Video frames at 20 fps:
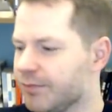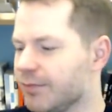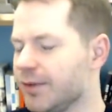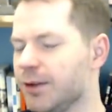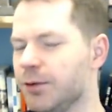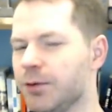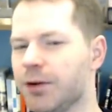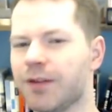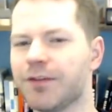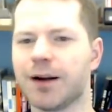
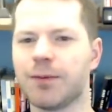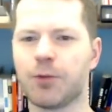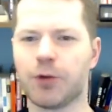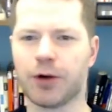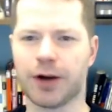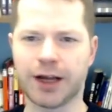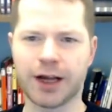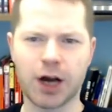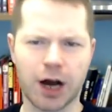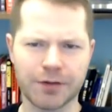We're having our
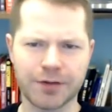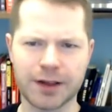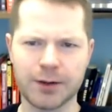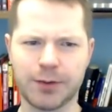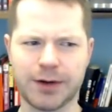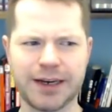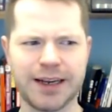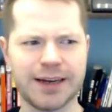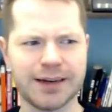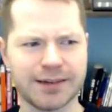morning coffee,
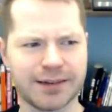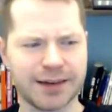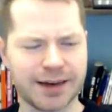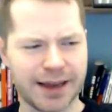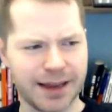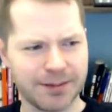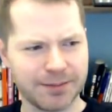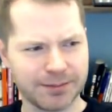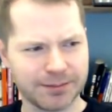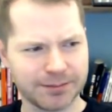we need it
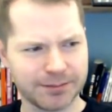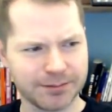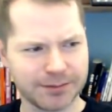today.